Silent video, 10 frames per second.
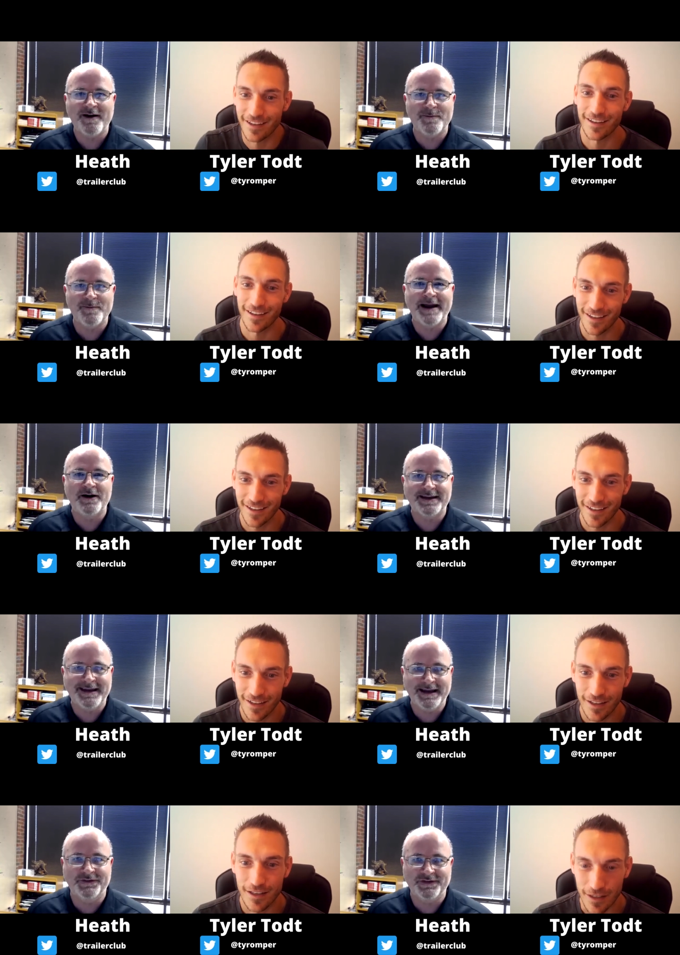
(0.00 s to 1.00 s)
Speaker 1: by your
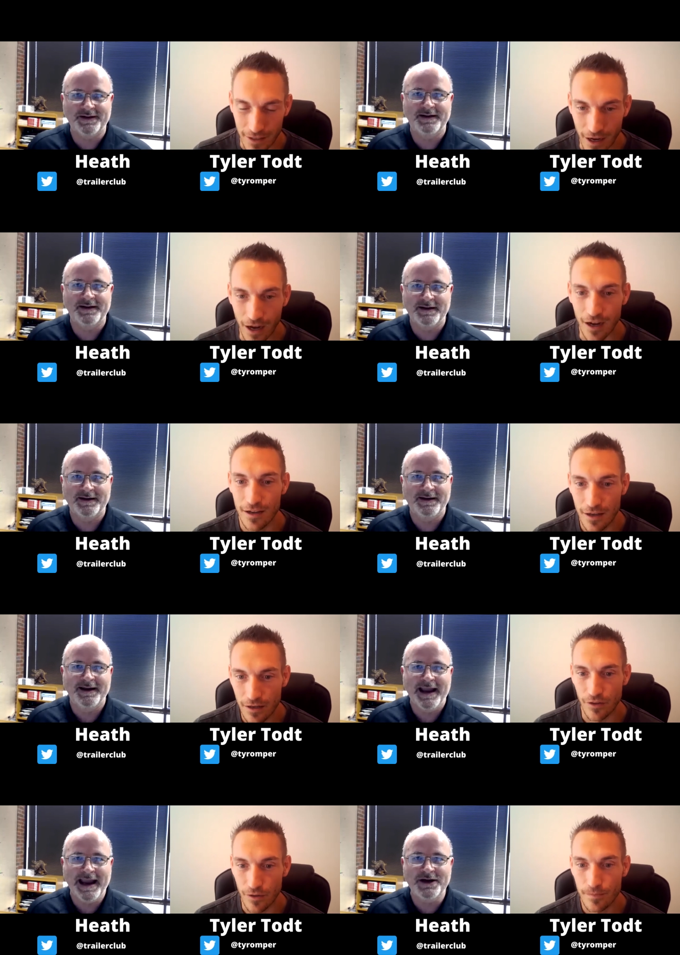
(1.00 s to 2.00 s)
kids. Yeah.
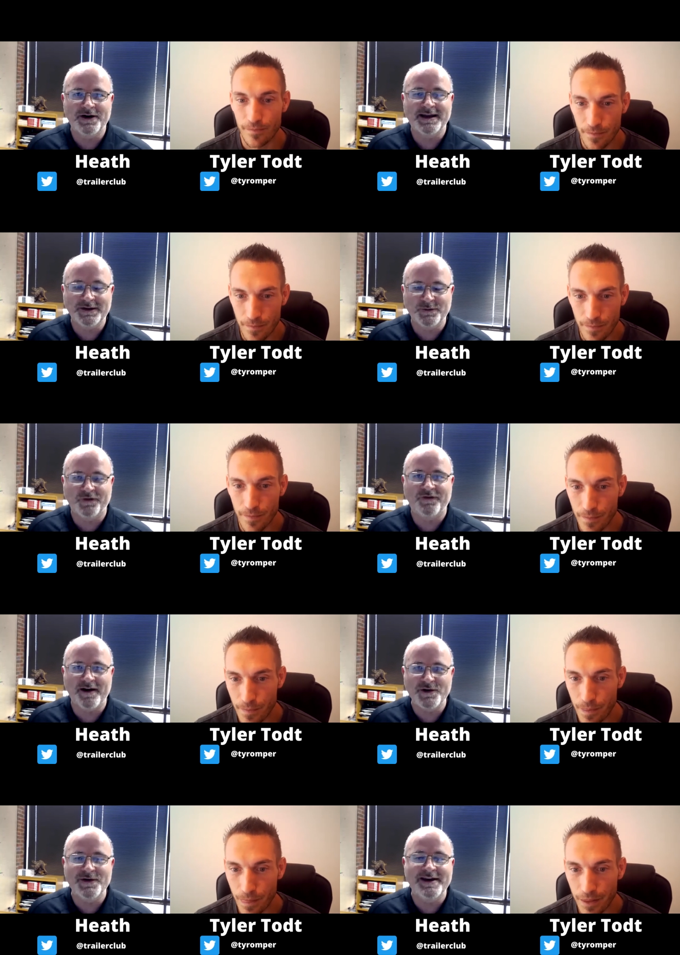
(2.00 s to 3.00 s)
And your kids will fire you
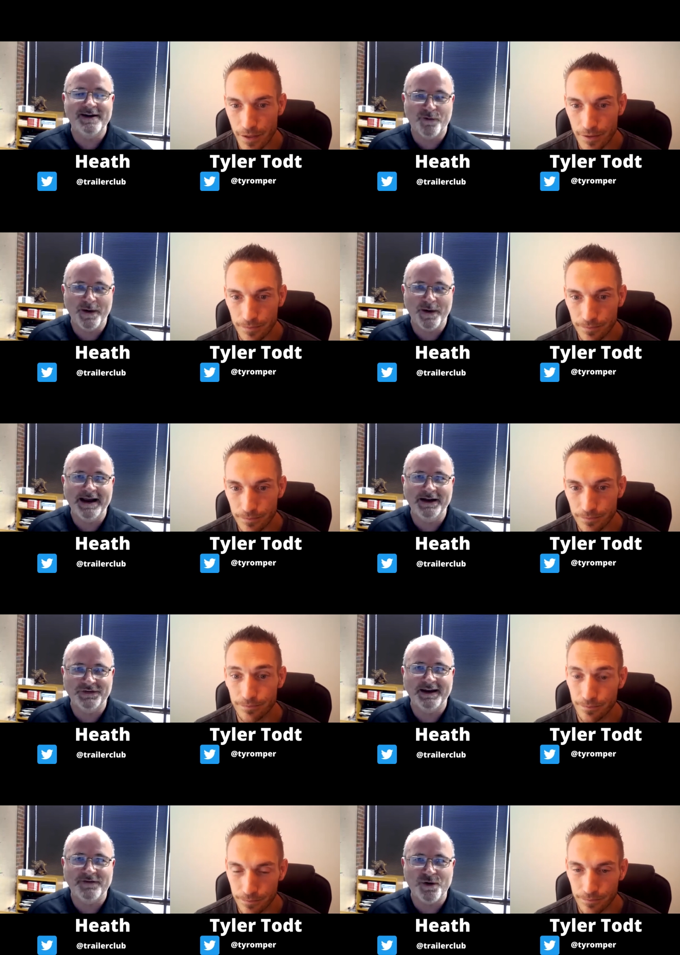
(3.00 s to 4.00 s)
in different ways
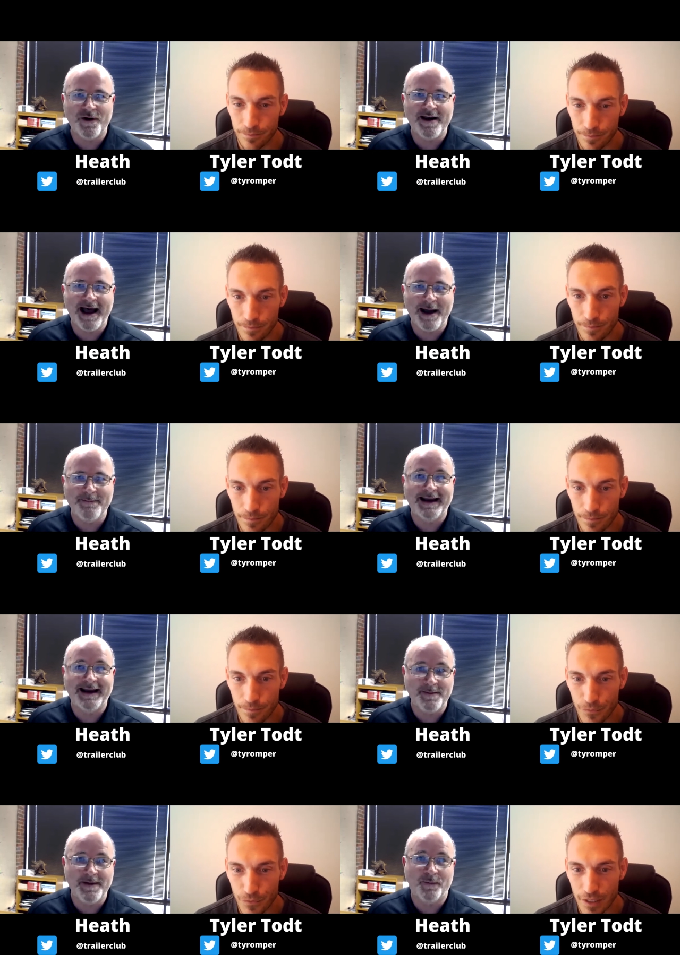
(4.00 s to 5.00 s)
if you are not making them
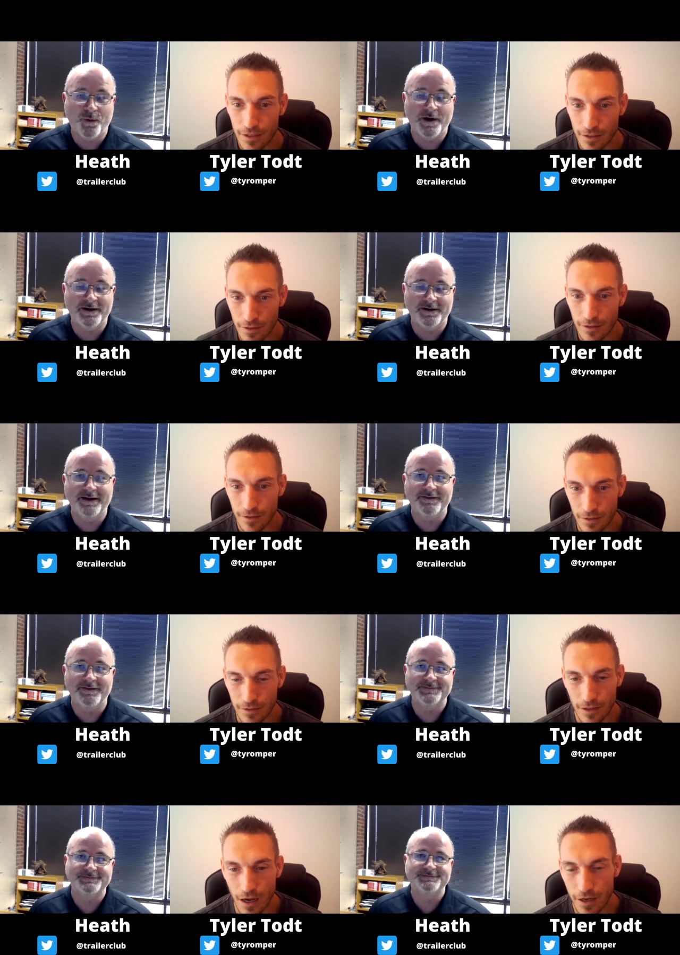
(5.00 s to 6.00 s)
number one in your life.
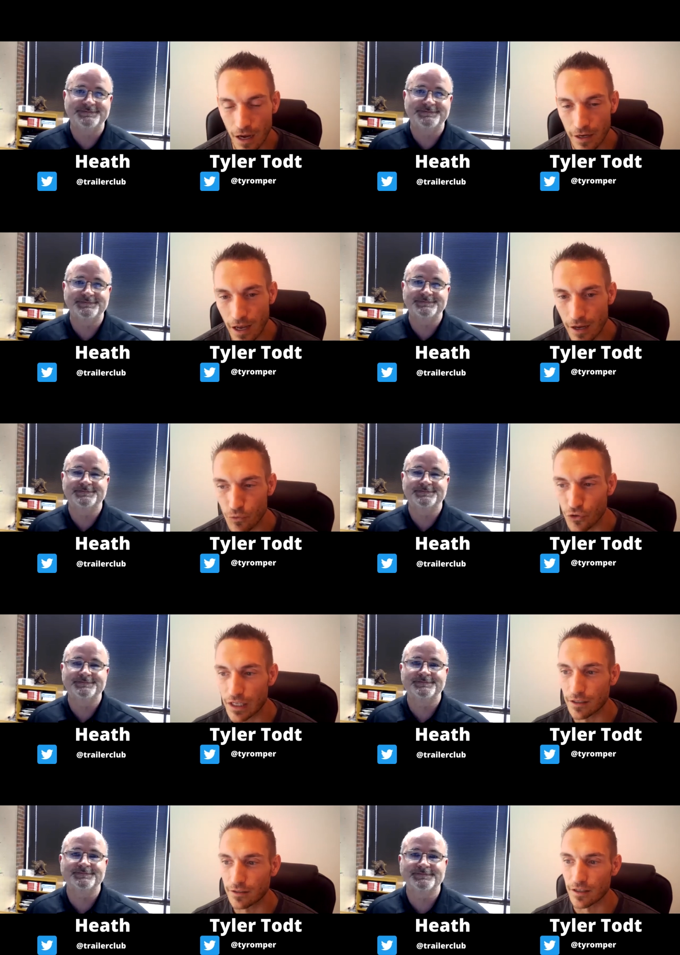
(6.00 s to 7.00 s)
Speaker 2: Yeah, I, I, got
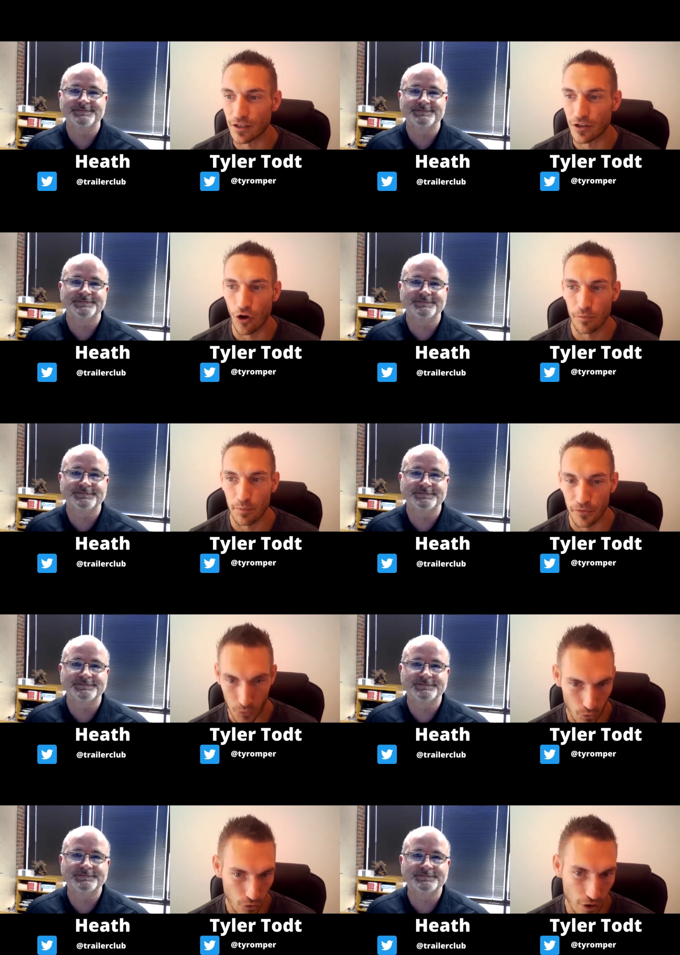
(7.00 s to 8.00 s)
really addicted to golf
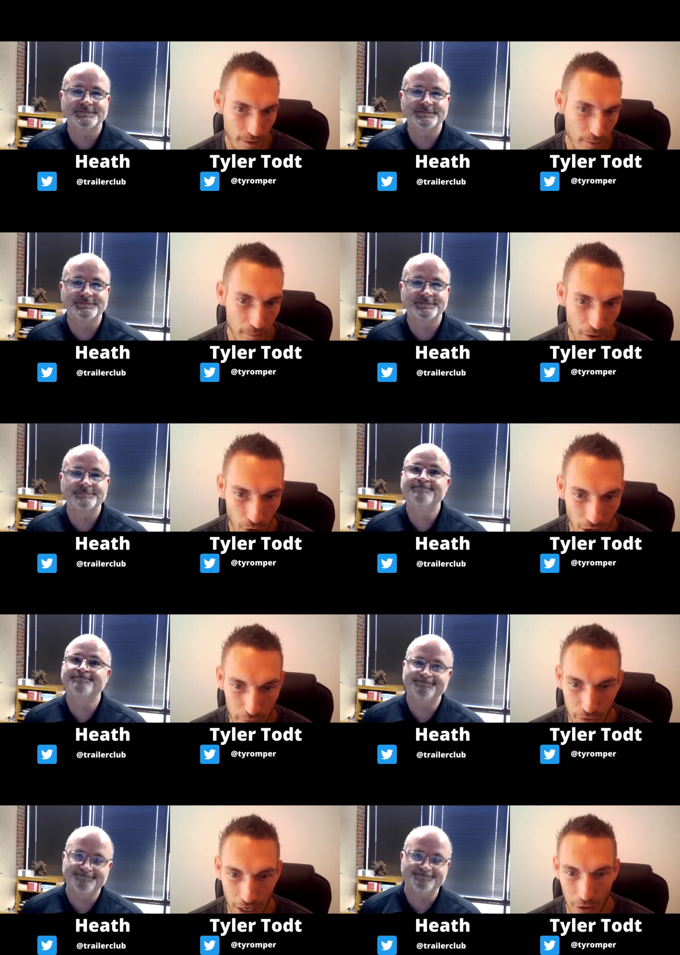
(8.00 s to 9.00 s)
before I met my
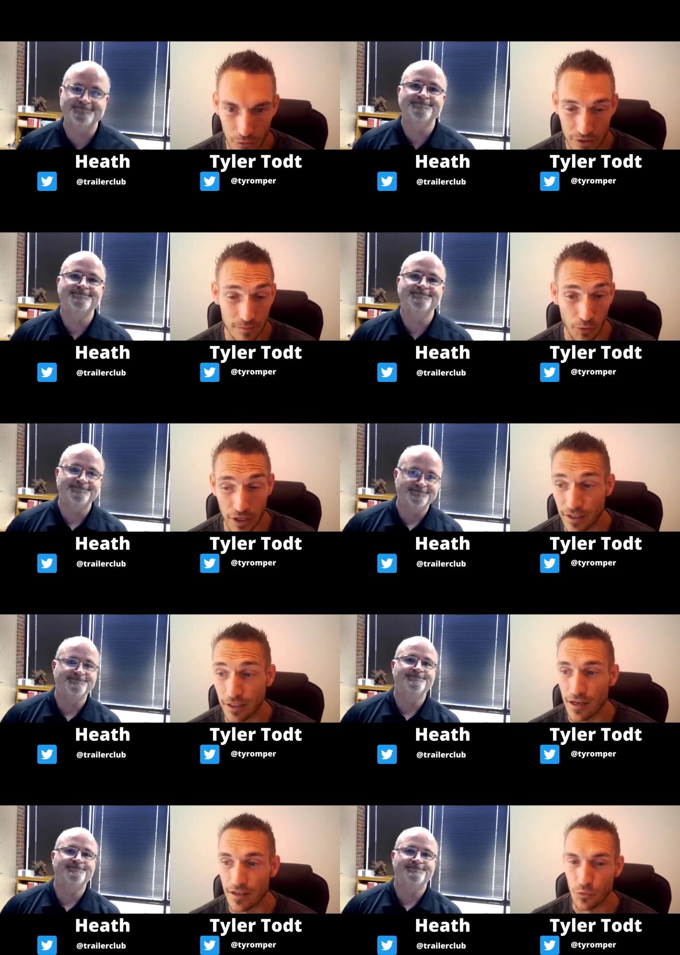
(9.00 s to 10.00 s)
wife, and I was playing
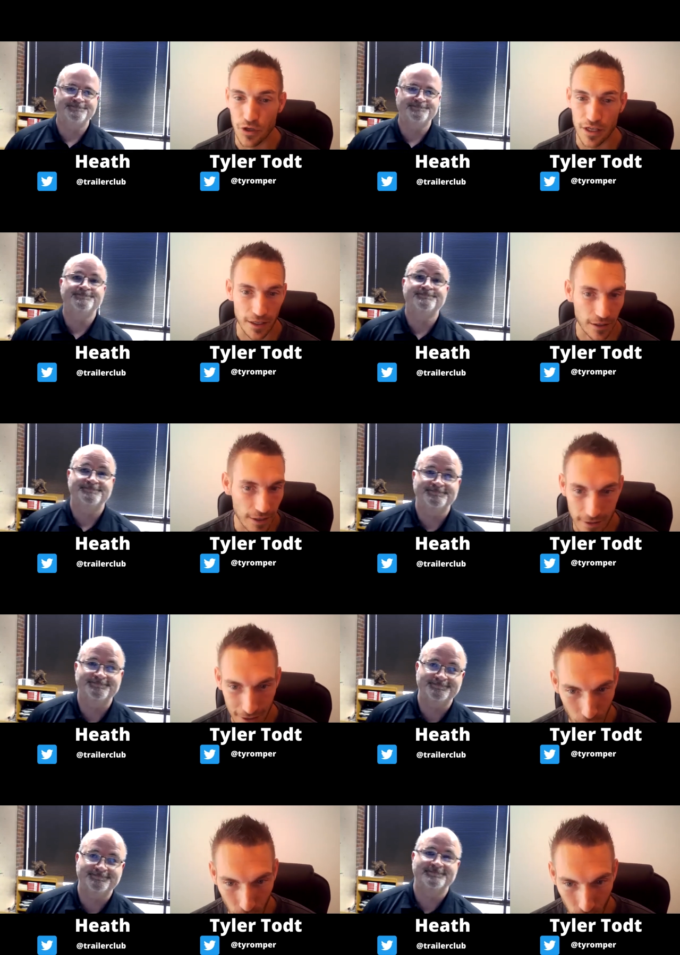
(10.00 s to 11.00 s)
six days a week,
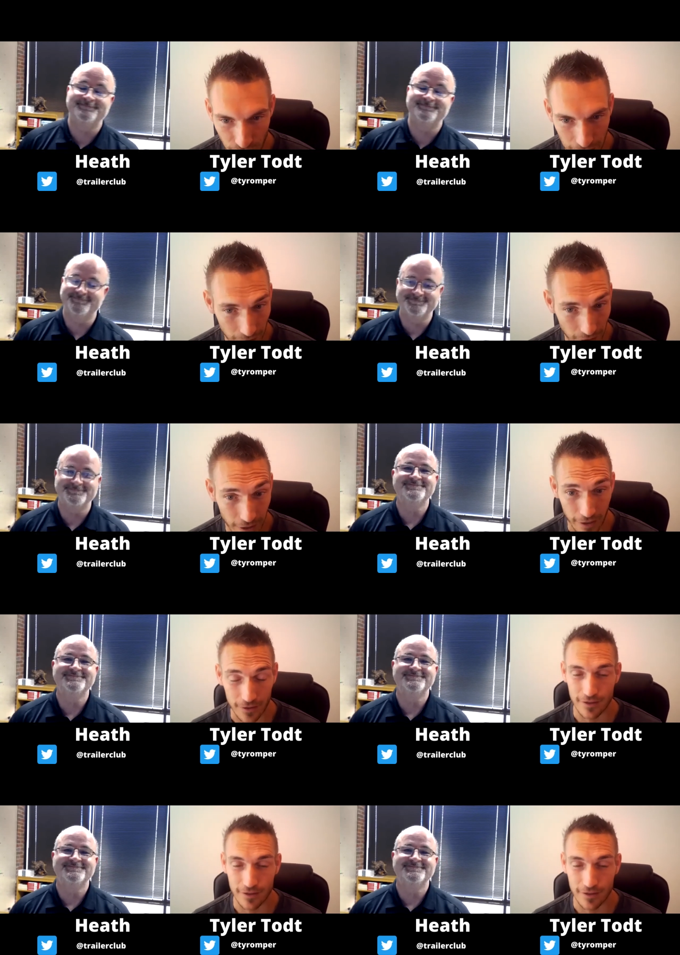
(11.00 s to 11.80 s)
18 holes. I got a, I got a